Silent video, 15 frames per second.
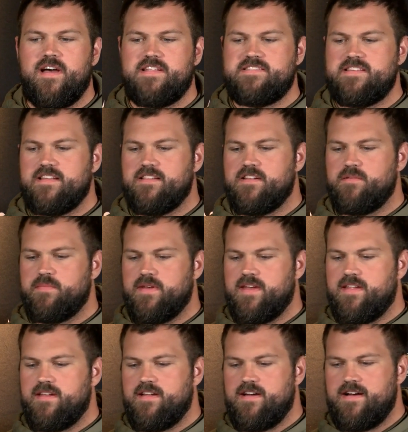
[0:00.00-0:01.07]
I'd say a little
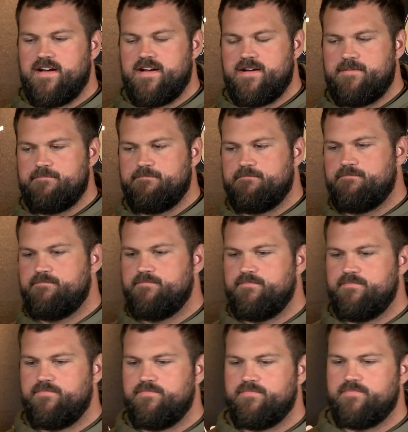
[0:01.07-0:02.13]
bit. Um,
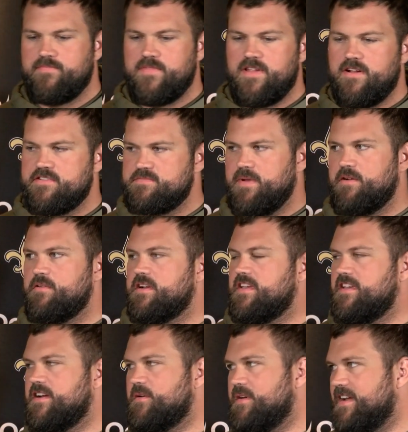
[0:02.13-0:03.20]
you know, it was my
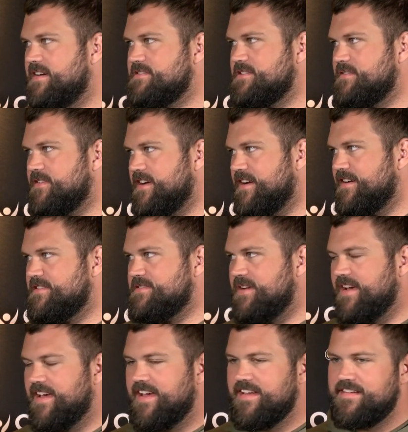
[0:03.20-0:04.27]
rookie year when I was over here, so
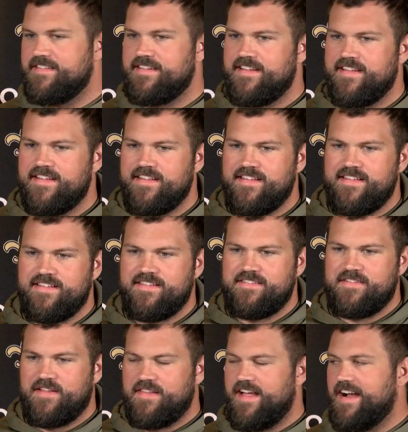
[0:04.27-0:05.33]
I had
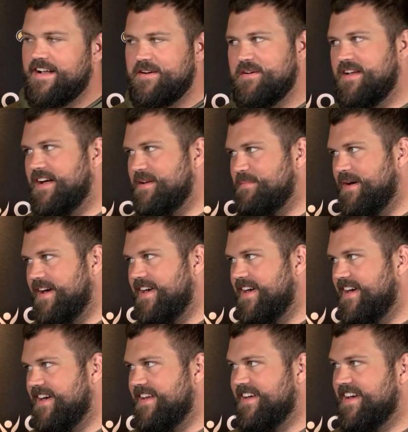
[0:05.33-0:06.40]
a lot going on in my
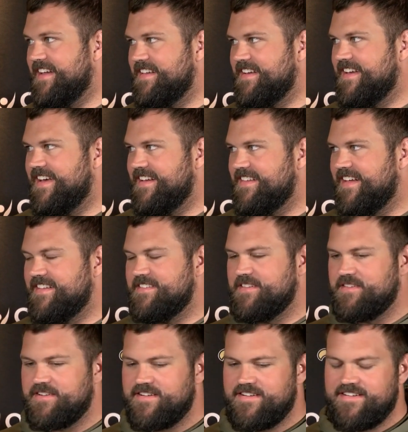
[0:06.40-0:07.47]
head. I had a, had a lot to
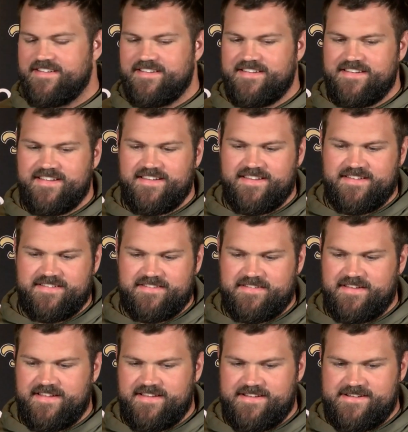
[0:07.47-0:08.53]
learn and, and
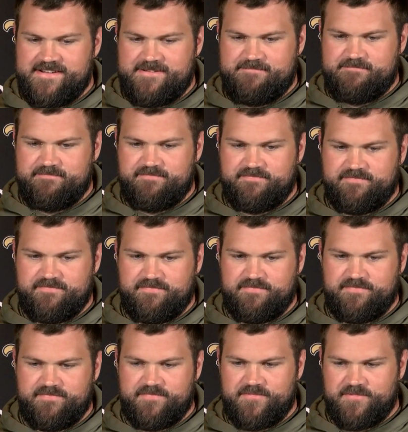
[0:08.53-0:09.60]
um,
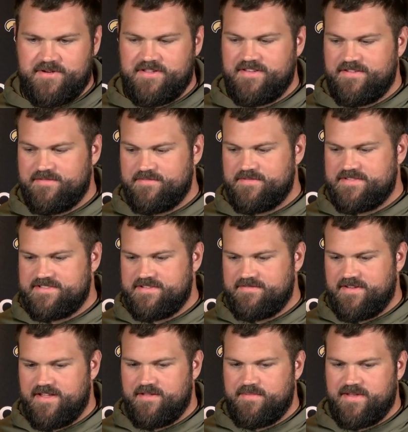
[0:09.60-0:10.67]
really was
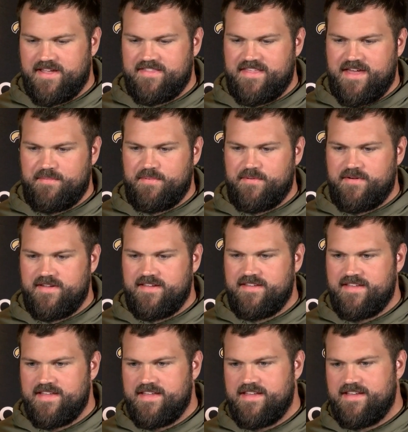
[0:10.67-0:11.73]
developing at that point.
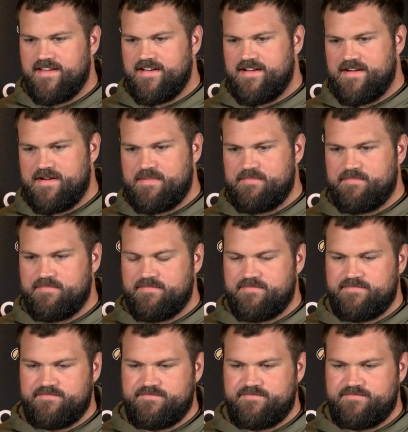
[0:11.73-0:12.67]
Um,